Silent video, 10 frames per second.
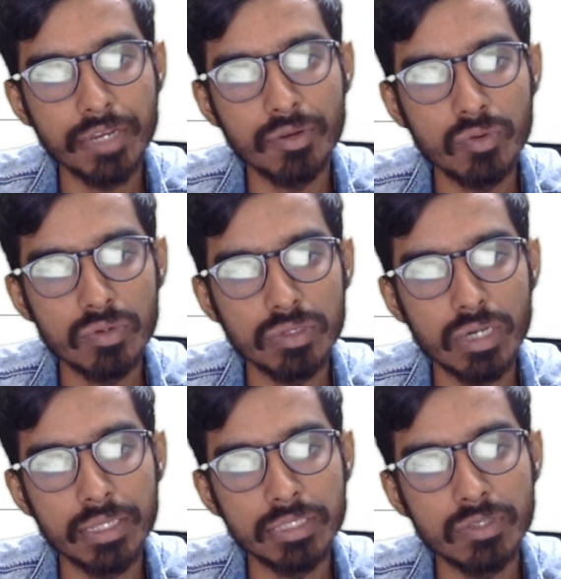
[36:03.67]
2,
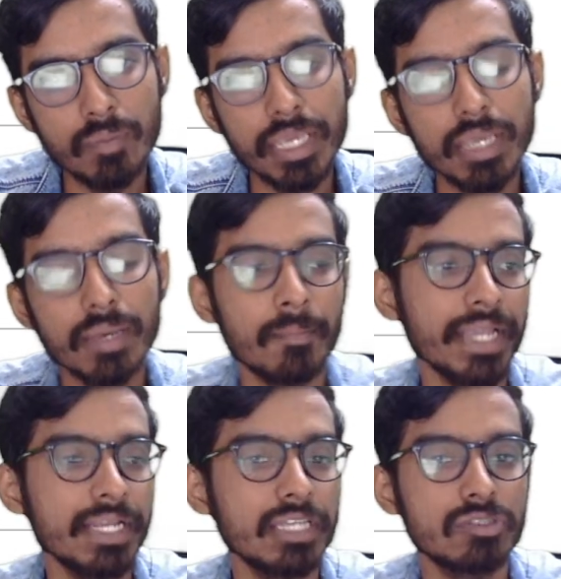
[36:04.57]
this will be
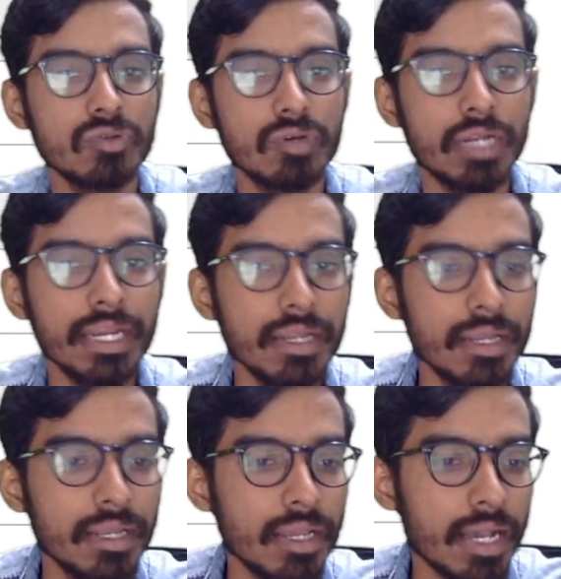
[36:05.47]
minus 2, right?
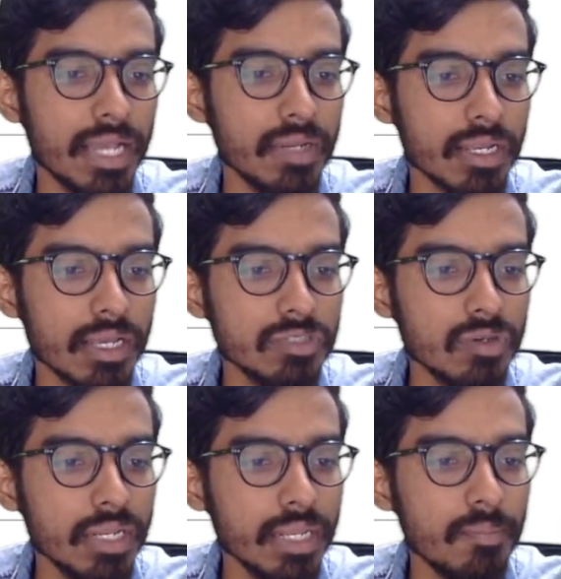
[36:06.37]
And you can also
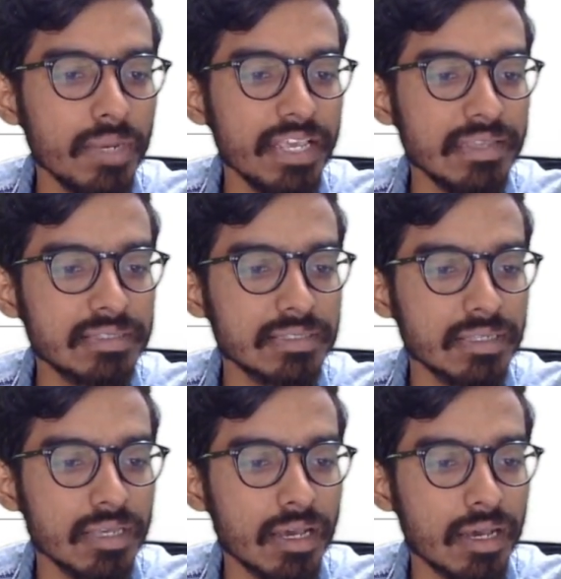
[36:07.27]
replace
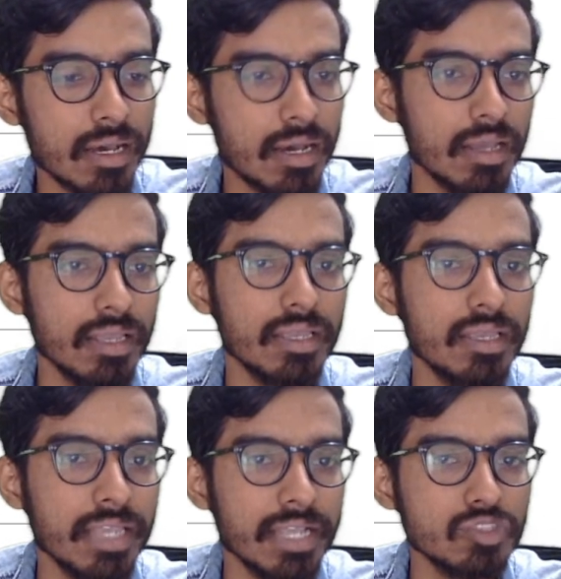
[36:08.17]

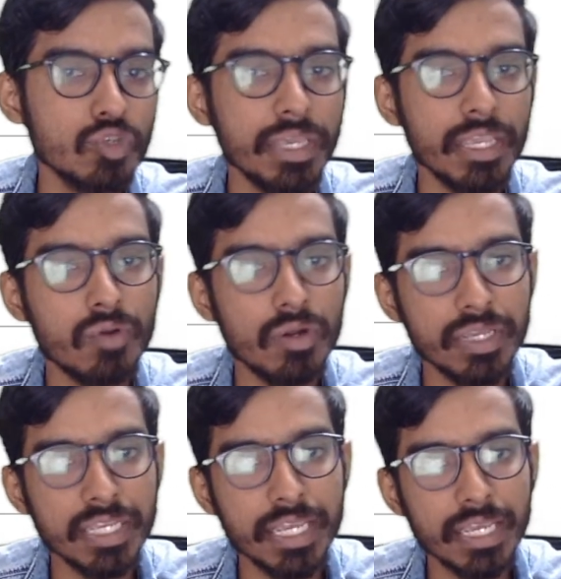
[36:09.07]
x to be equal to
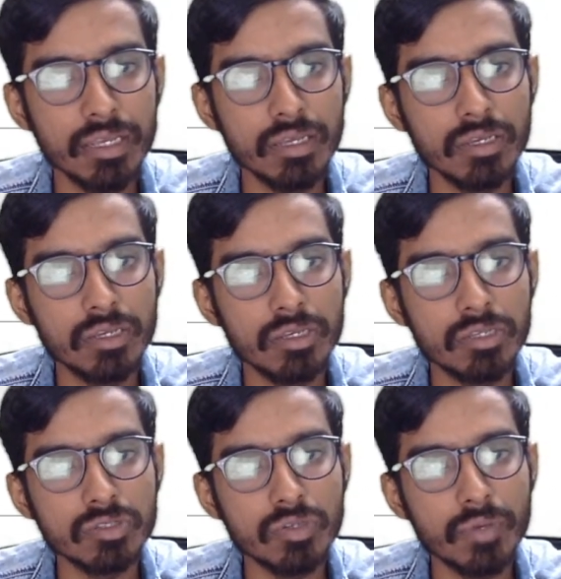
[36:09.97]
a,
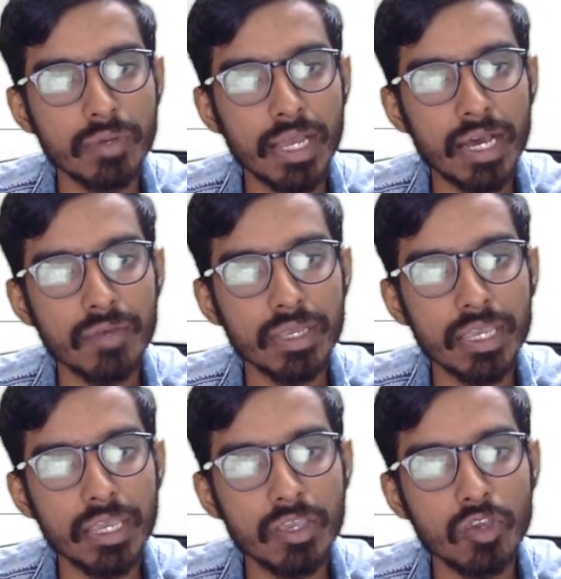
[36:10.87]
so we will have
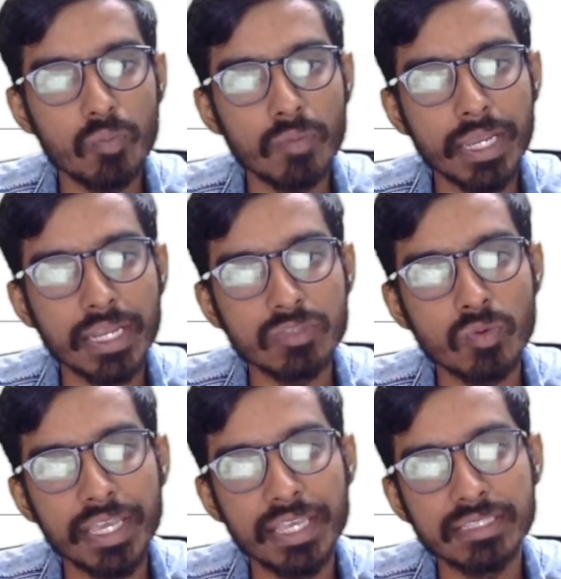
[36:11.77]
a cube minus
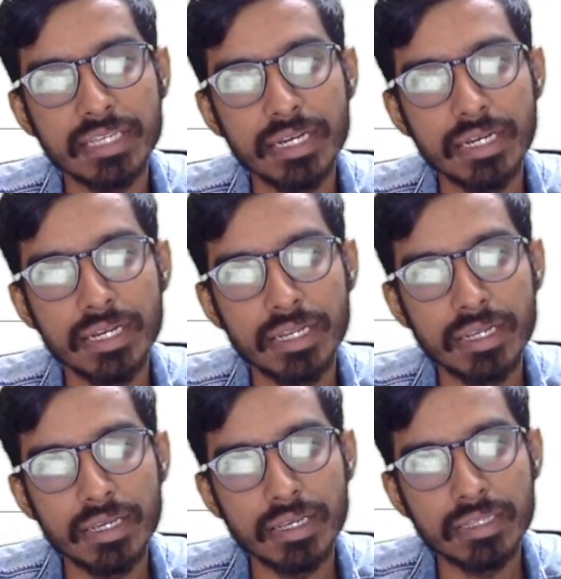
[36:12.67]
y z,
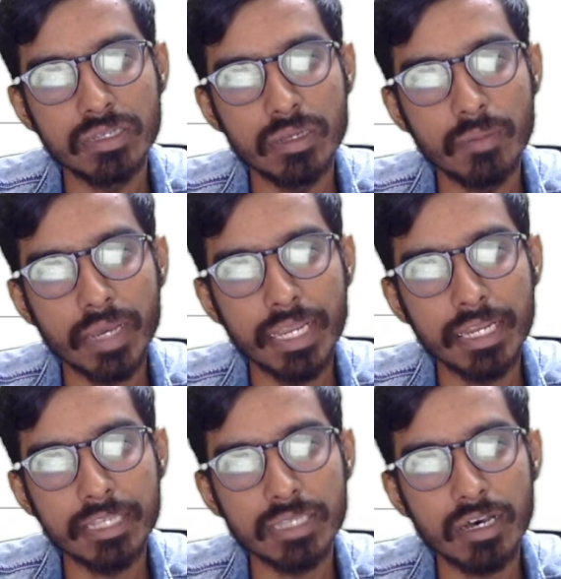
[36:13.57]
this will be
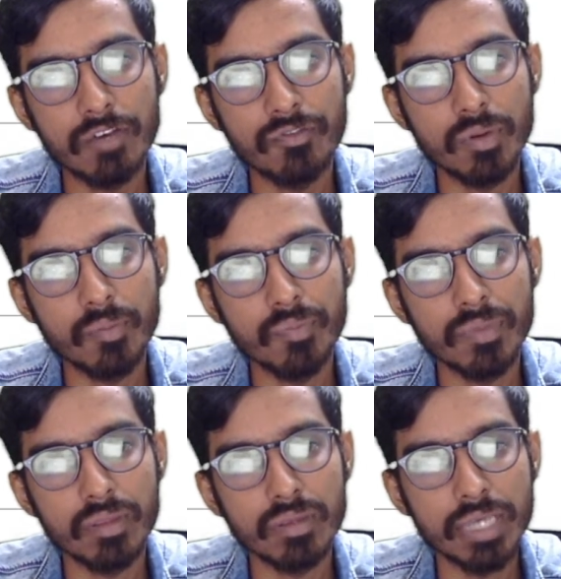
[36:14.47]
minus of,
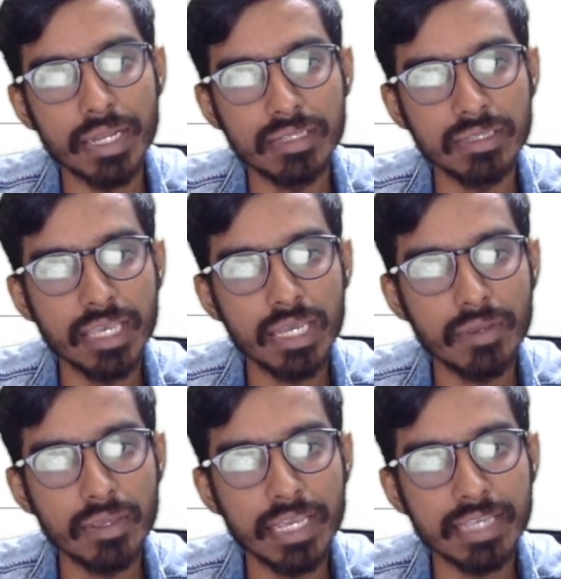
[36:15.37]
sorry, here
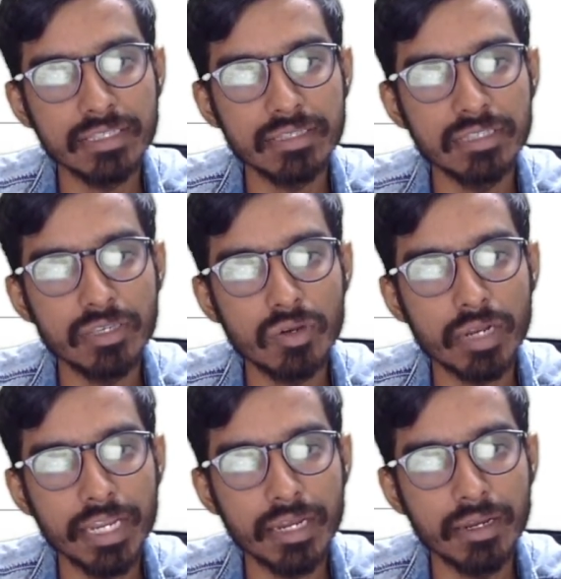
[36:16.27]
x is 0, right?